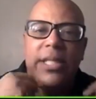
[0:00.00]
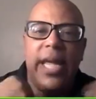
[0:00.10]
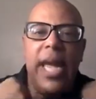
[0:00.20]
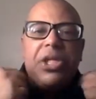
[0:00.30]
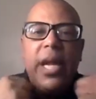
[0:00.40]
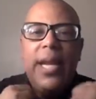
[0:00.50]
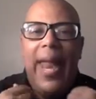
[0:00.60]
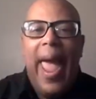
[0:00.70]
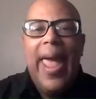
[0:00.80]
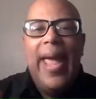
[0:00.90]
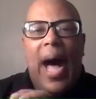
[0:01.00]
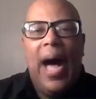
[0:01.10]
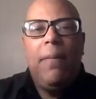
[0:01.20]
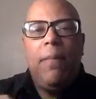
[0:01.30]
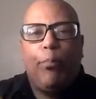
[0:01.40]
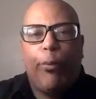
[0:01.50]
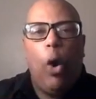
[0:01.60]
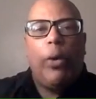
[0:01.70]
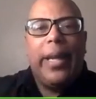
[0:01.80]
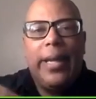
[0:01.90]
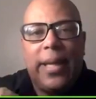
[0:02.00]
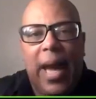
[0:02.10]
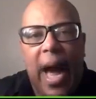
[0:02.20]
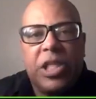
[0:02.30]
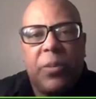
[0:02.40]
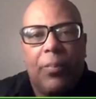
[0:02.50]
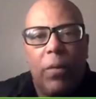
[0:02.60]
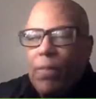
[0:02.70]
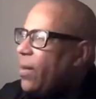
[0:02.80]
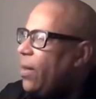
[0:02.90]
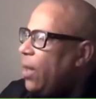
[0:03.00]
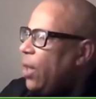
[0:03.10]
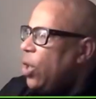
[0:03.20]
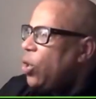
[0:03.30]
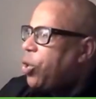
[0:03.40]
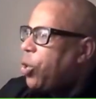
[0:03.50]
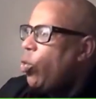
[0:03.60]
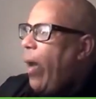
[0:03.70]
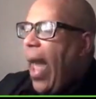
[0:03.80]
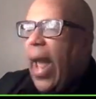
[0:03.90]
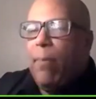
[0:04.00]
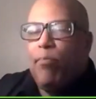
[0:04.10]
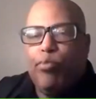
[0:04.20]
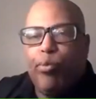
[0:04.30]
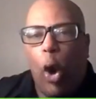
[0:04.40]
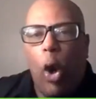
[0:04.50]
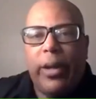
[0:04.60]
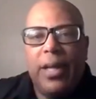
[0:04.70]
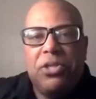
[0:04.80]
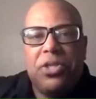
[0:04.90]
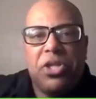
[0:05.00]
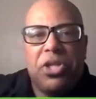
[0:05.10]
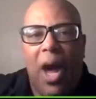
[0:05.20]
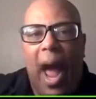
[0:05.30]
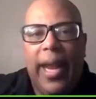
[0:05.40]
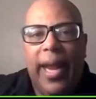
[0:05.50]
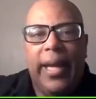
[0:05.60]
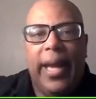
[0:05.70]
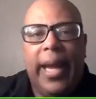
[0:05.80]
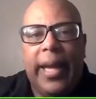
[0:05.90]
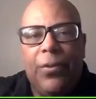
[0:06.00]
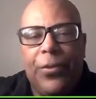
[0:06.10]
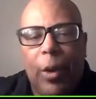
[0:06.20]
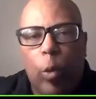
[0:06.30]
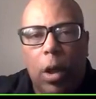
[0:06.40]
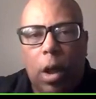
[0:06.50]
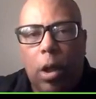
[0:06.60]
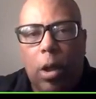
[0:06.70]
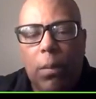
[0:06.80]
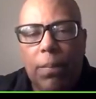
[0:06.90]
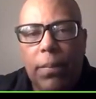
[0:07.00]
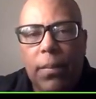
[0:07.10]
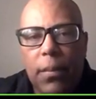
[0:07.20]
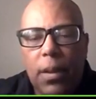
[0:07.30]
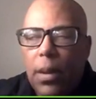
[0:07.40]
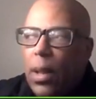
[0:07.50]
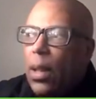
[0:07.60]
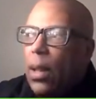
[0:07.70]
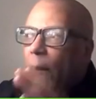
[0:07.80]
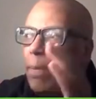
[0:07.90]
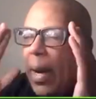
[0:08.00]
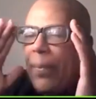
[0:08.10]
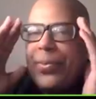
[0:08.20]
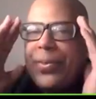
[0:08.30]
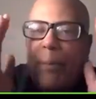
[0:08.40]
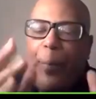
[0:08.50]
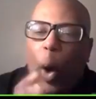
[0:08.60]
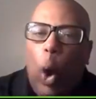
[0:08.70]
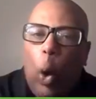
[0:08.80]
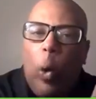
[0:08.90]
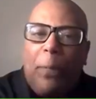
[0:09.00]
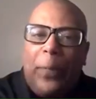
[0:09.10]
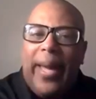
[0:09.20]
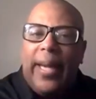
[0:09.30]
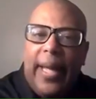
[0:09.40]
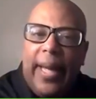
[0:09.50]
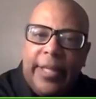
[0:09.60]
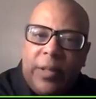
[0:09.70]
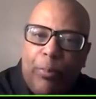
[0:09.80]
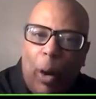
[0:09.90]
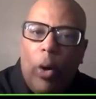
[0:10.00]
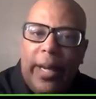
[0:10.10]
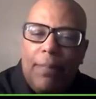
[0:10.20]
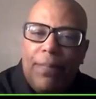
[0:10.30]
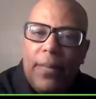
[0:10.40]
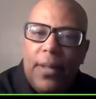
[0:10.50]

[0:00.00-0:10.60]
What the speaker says: teaching a unbroken gospel to a broken society in the world. But the pulpit is broken